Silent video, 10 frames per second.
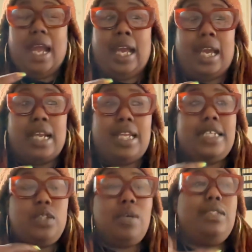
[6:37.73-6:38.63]
and
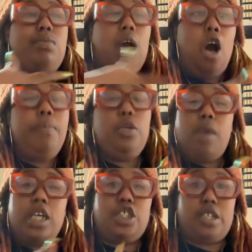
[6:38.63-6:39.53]
it's going to help
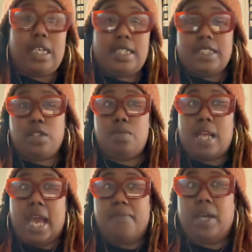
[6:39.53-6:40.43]
you usher in this new
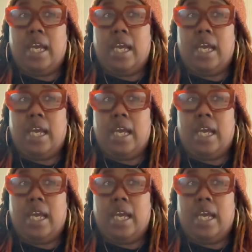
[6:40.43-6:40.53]
life.